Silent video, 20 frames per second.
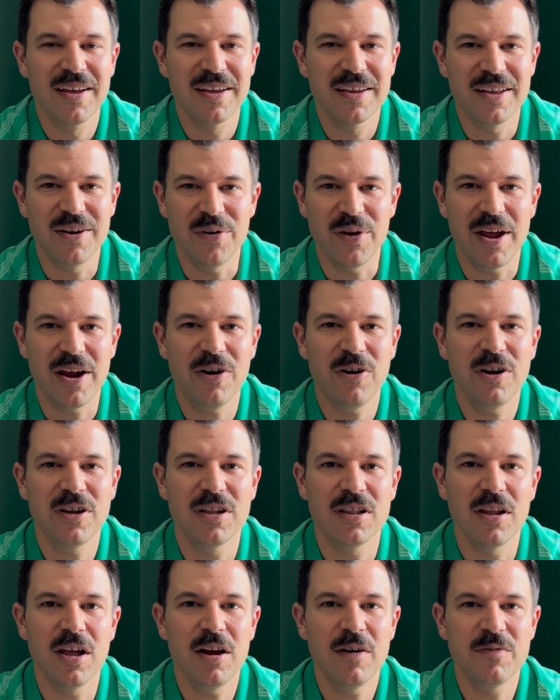You know, Aaron
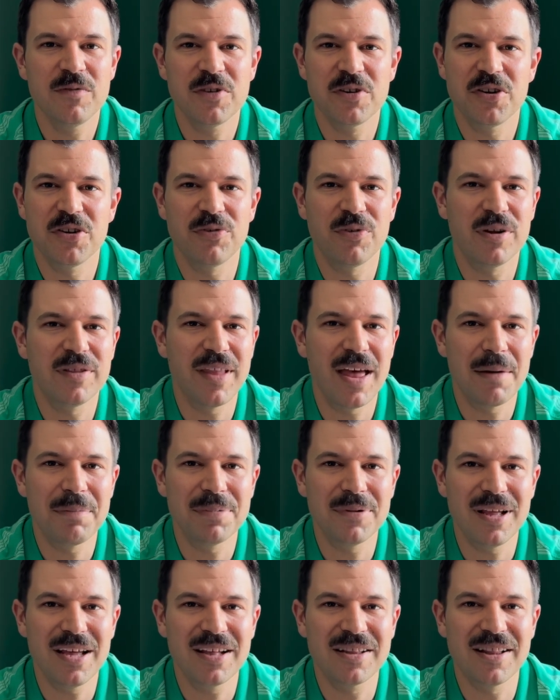loved to run that
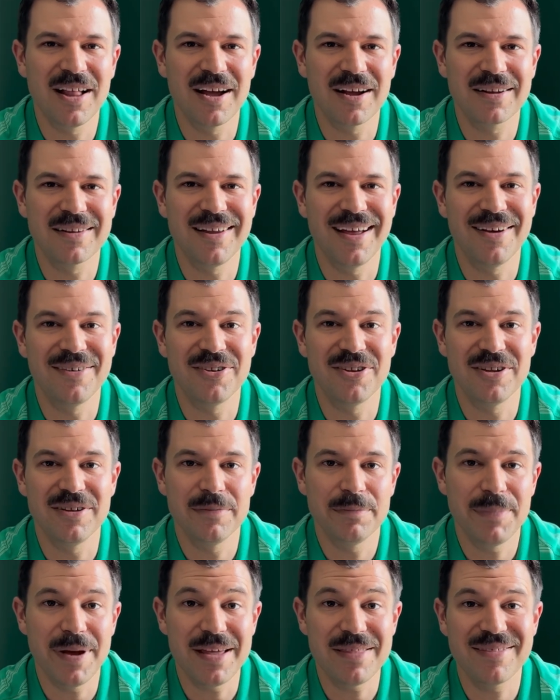play clock down to
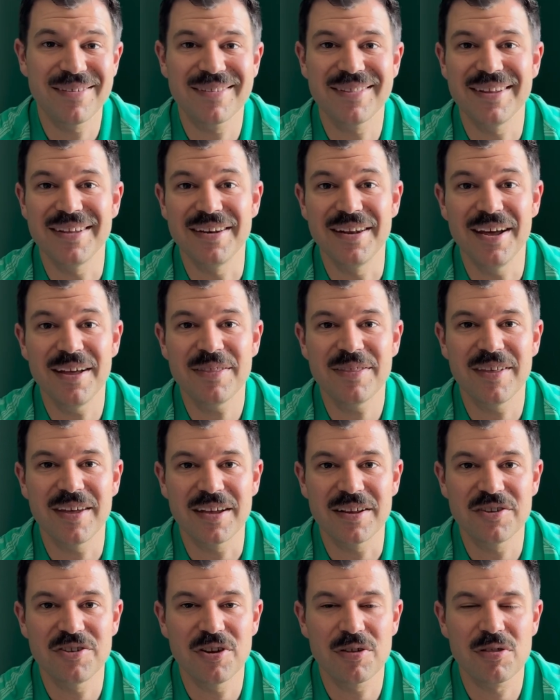basically
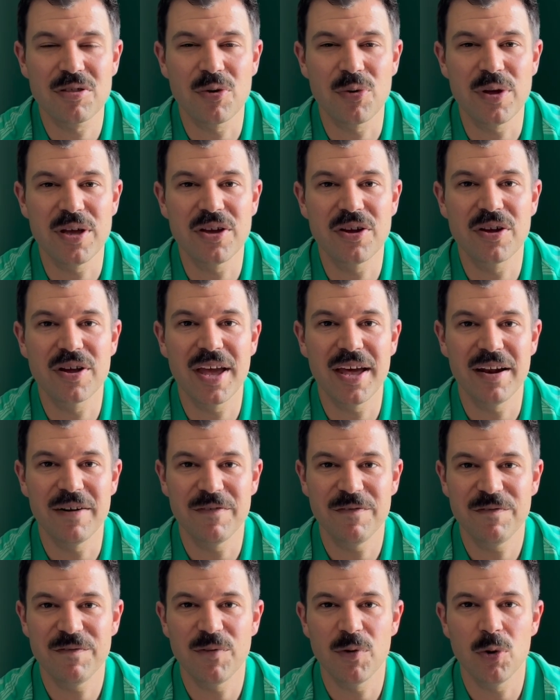nothing just so he could get a
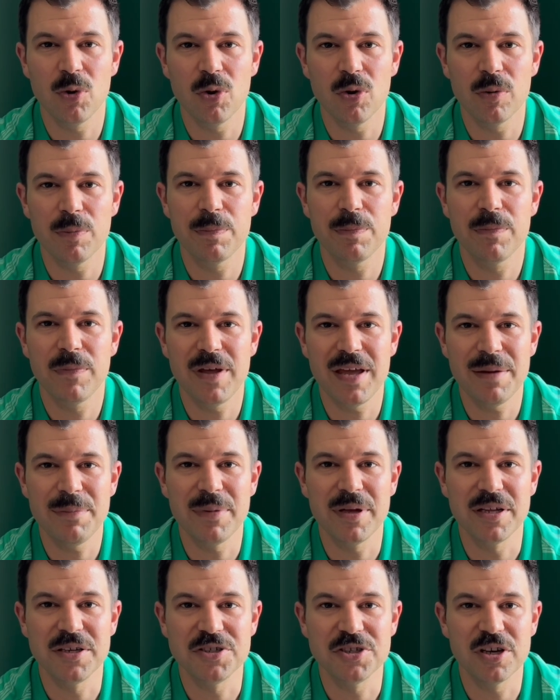full
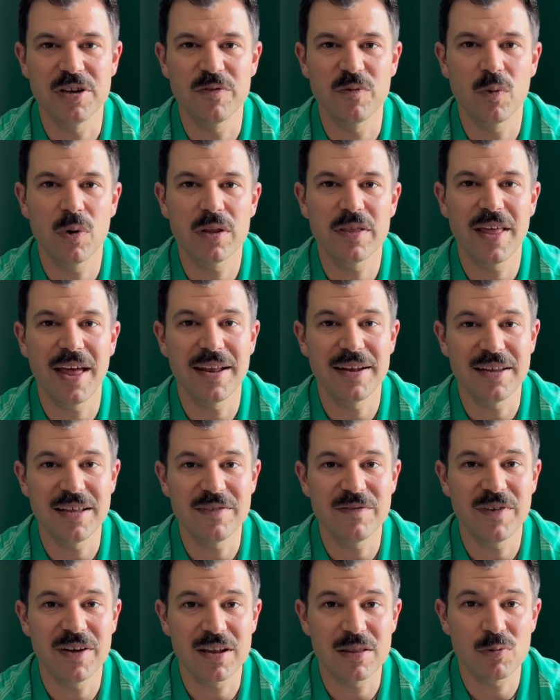image of what that
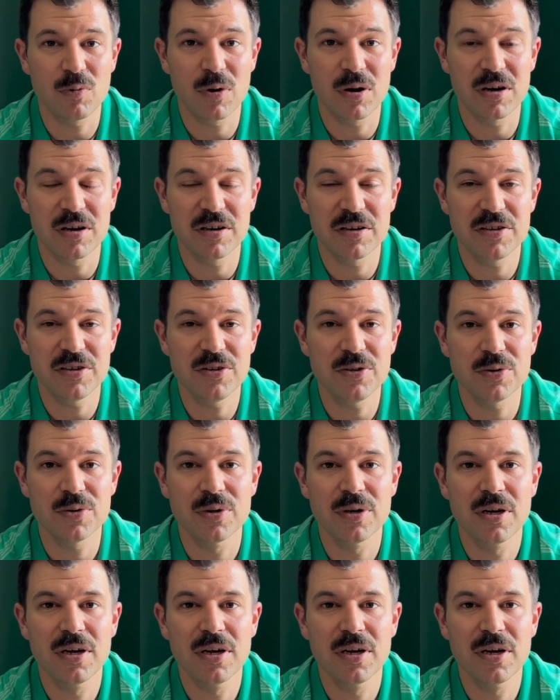defense wanted to do.